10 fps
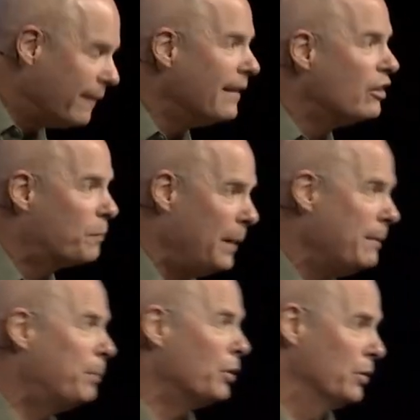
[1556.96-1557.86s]
these
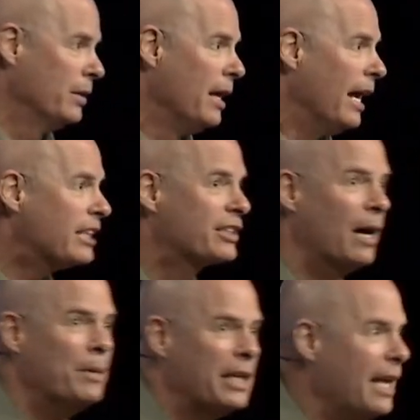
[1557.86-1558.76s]
people. It's
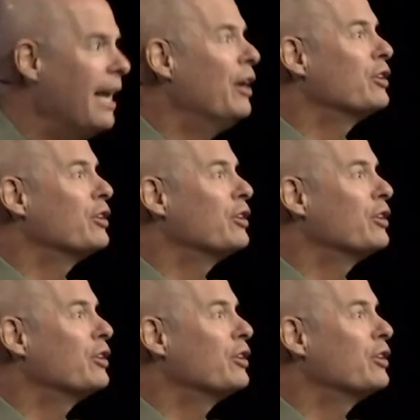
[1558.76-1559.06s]
coming here